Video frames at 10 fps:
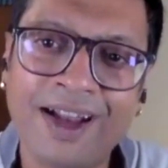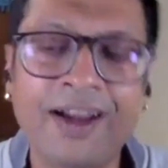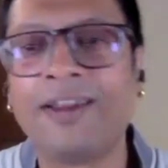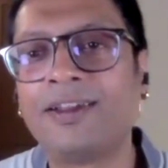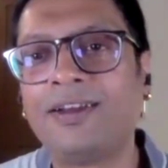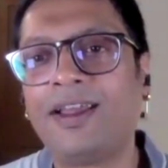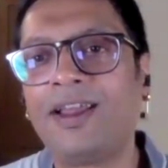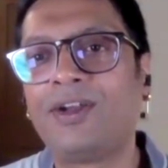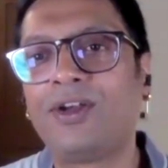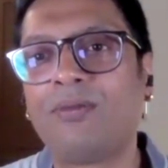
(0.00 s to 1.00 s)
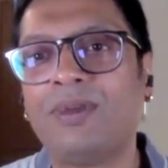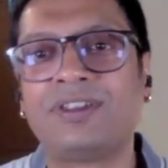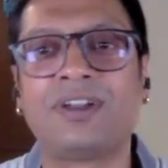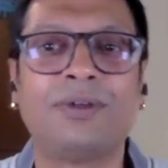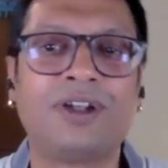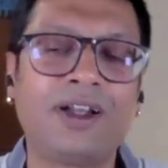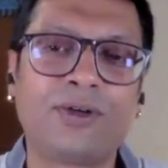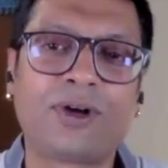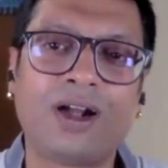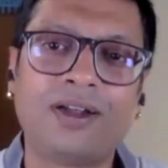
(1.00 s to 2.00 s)
And another day you're miserable, right?
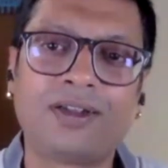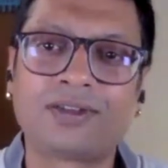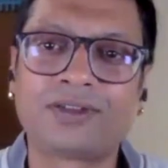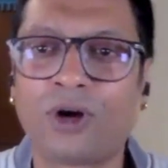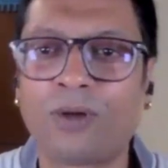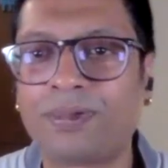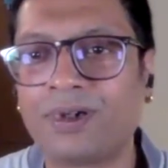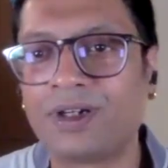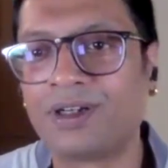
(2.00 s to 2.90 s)
You can't stop,